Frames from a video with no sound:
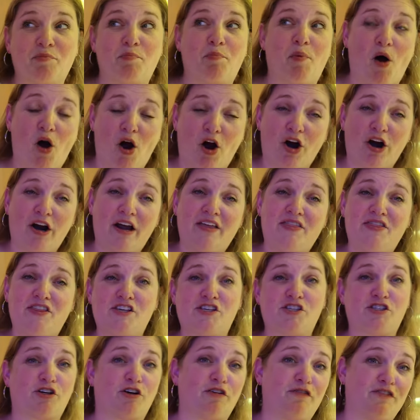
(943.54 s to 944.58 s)
the bar in the
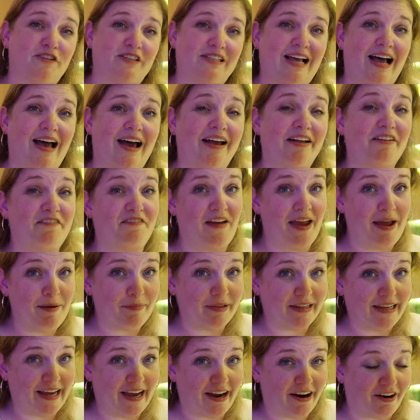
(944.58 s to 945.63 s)
Surfside
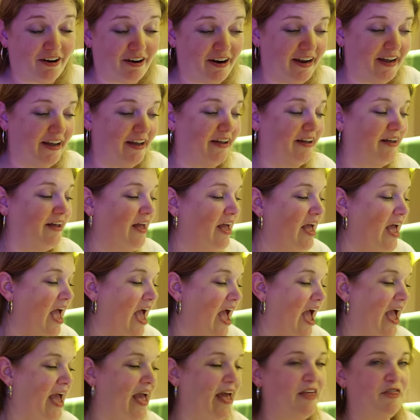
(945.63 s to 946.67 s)
family area,
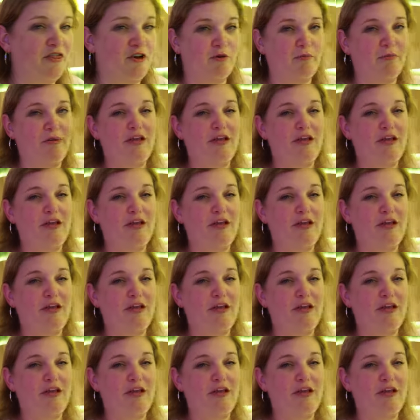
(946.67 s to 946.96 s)
and their